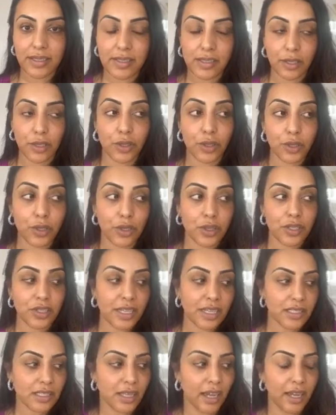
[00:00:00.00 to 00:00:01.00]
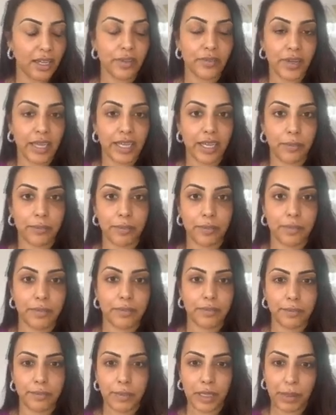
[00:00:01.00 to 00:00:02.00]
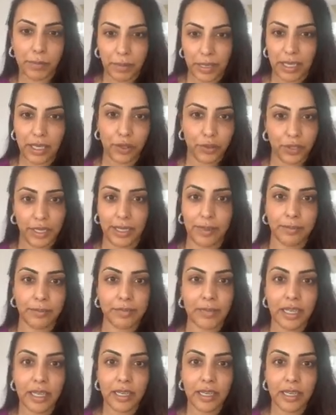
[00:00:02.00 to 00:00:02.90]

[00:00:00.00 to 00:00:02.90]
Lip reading: So it's kind of like a BB cream.